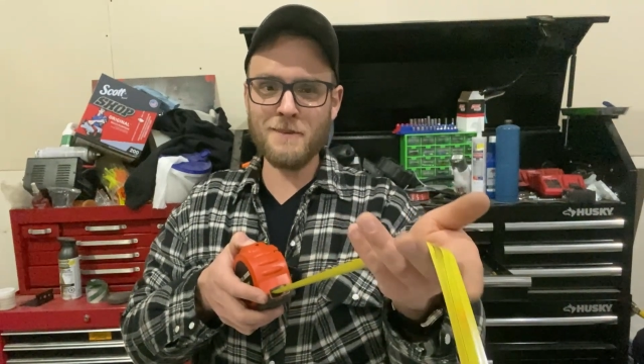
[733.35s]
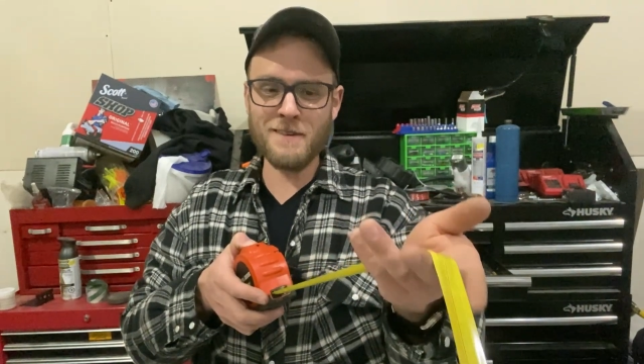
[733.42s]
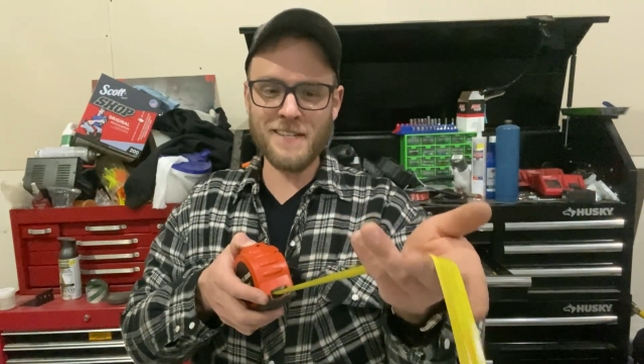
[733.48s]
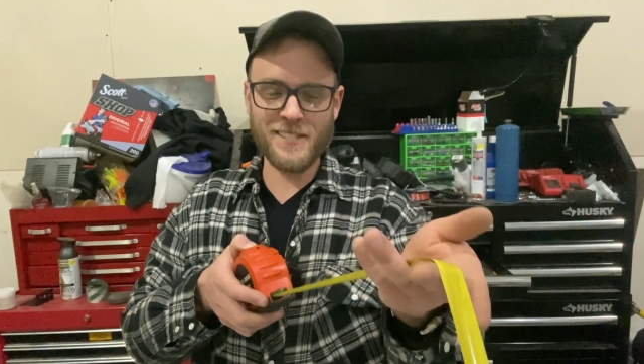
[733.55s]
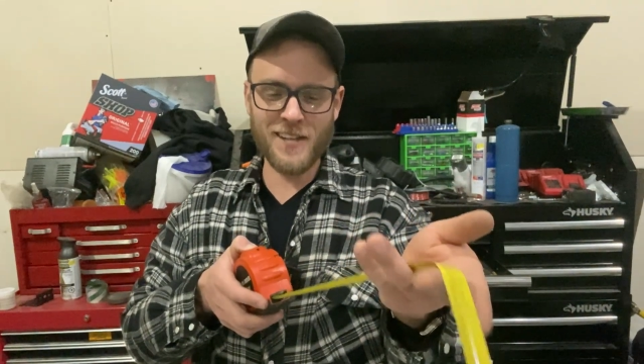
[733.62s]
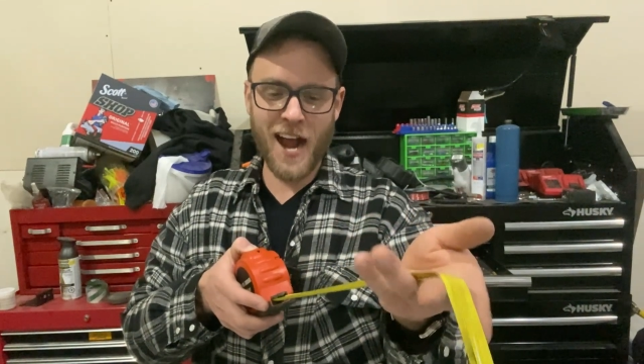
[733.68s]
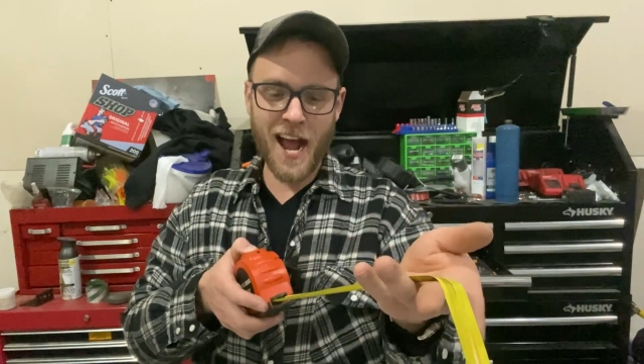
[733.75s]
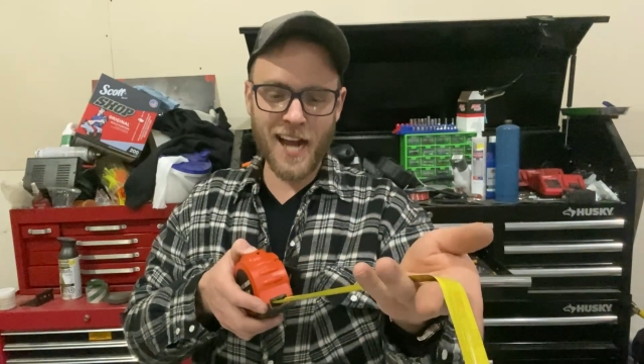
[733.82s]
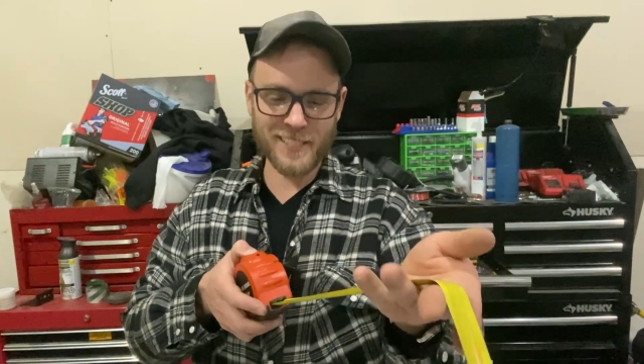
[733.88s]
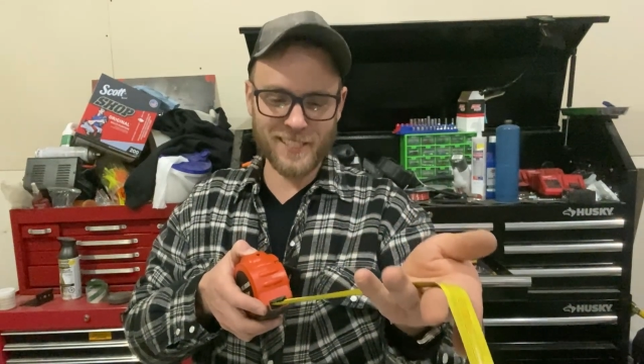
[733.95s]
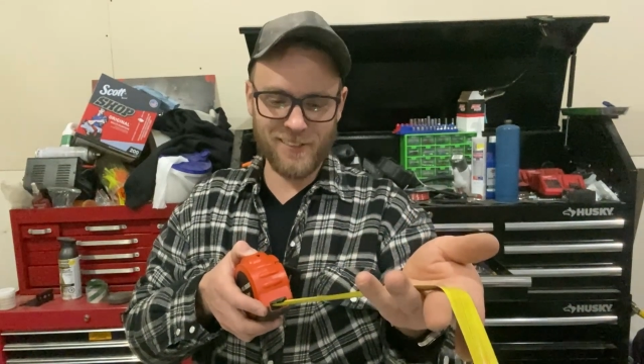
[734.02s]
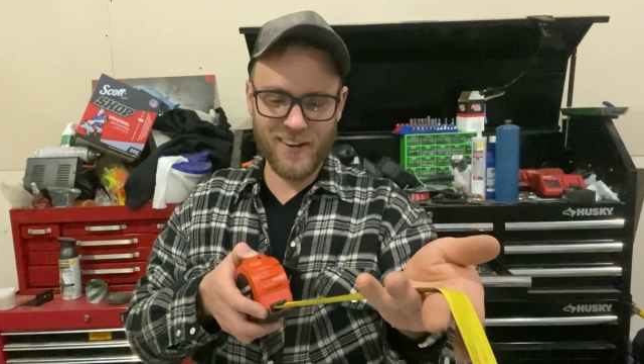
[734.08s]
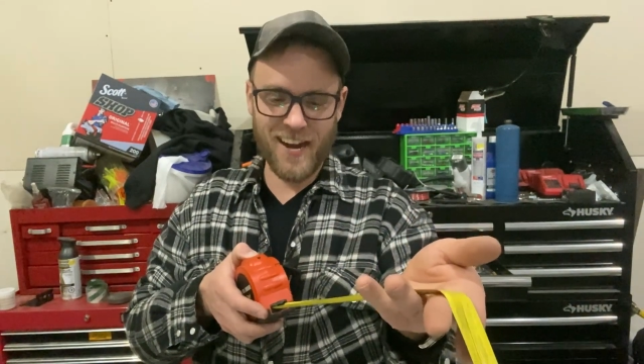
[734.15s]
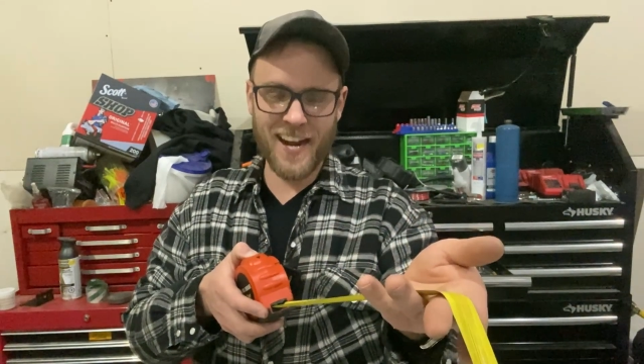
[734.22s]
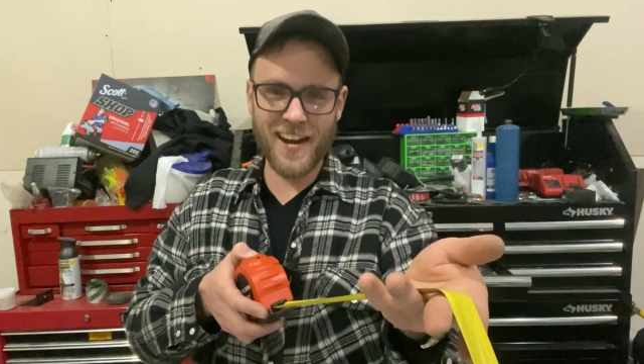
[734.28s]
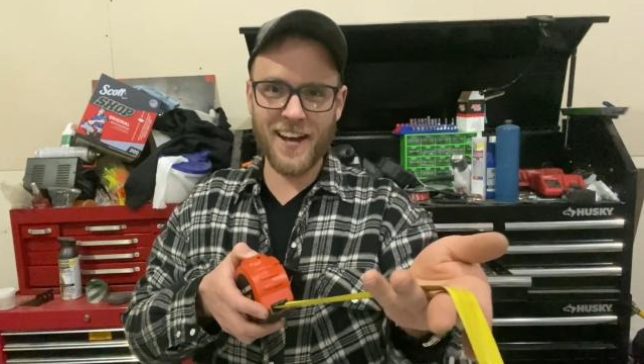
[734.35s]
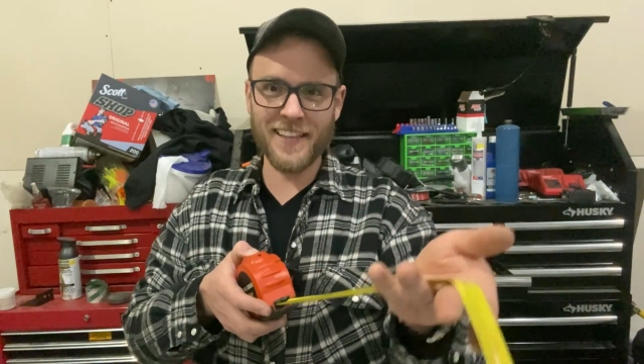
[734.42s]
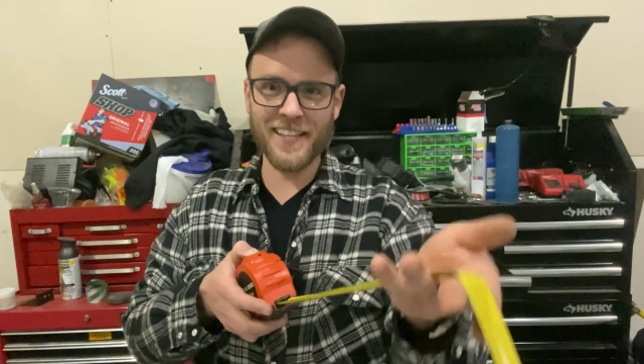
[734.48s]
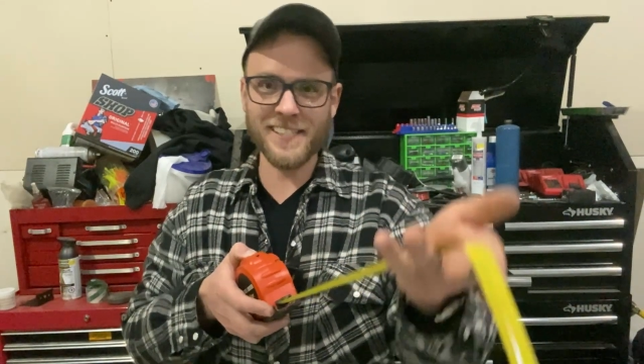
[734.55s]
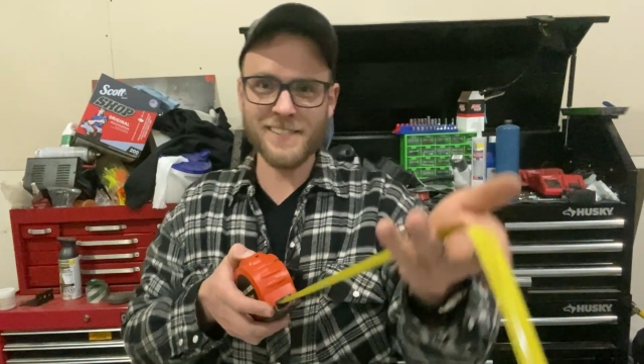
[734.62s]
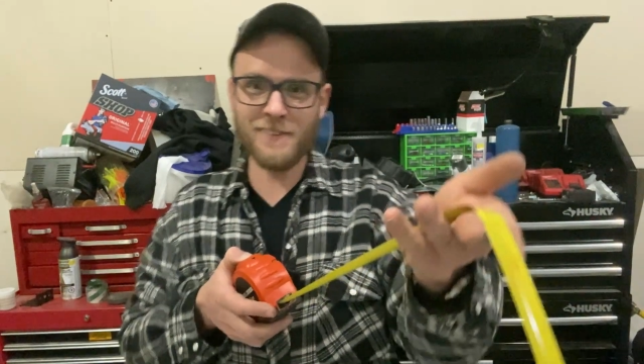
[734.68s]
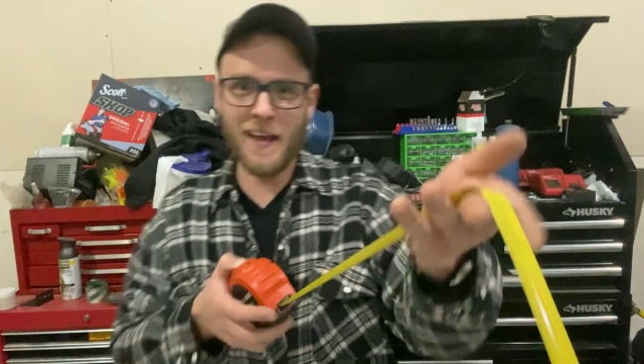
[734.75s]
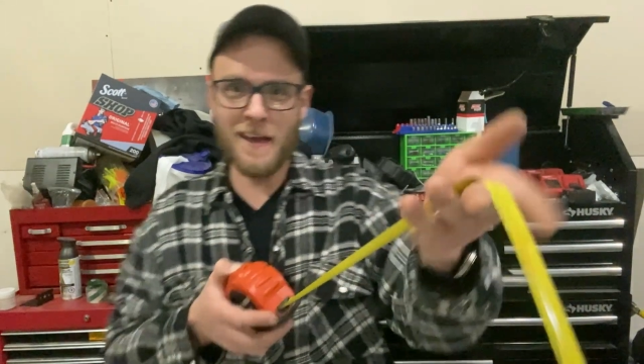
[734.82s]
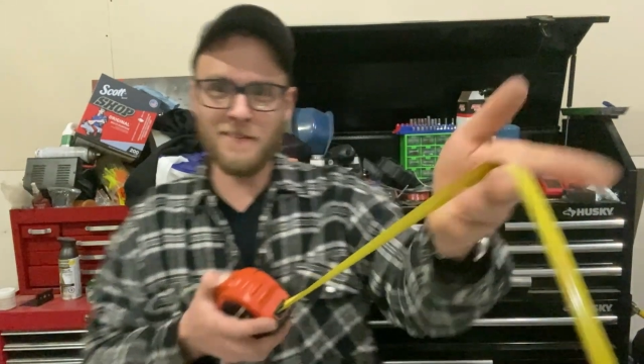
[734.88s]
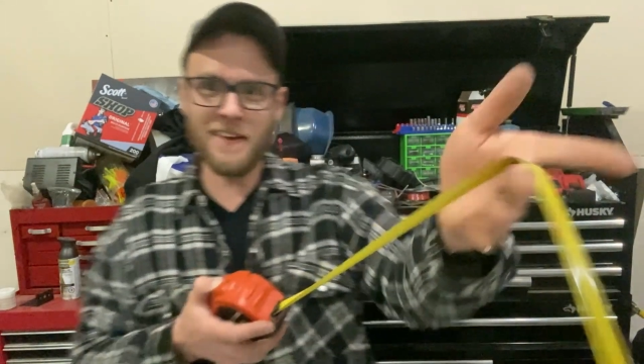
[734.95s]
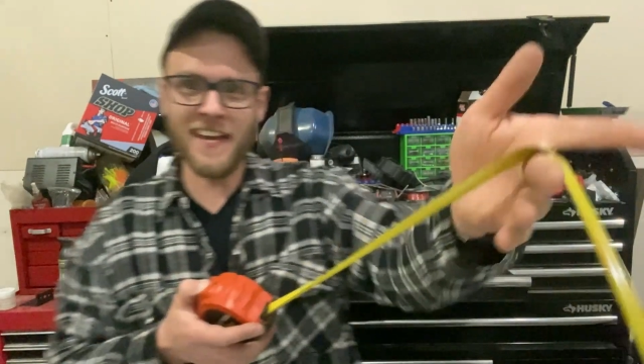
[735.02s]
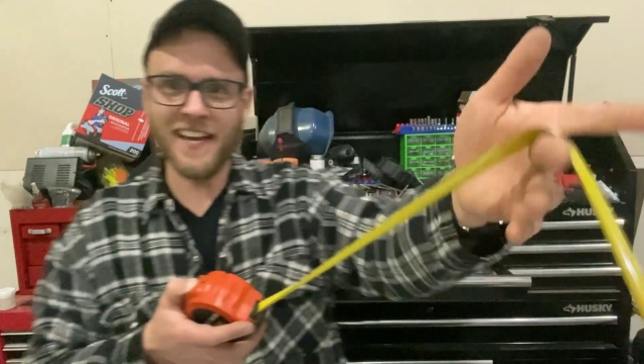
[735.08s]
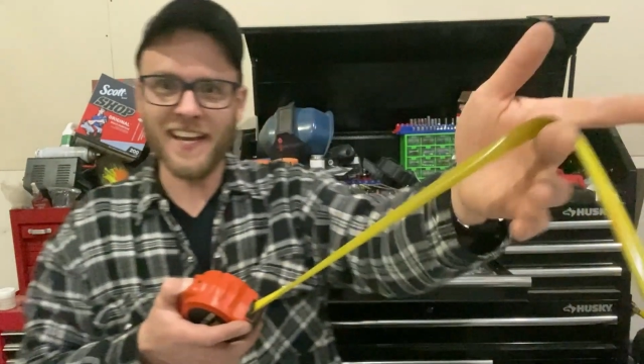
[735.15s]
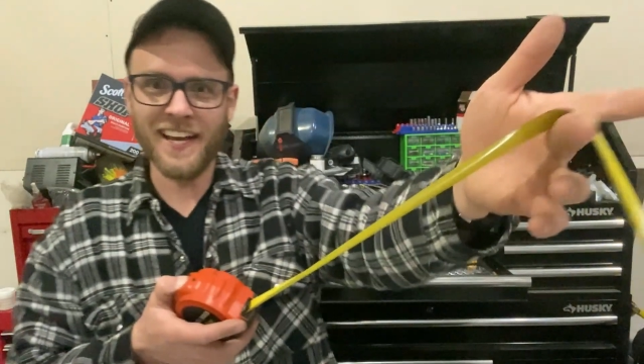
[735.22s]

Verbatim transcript: retraction rate on this baby.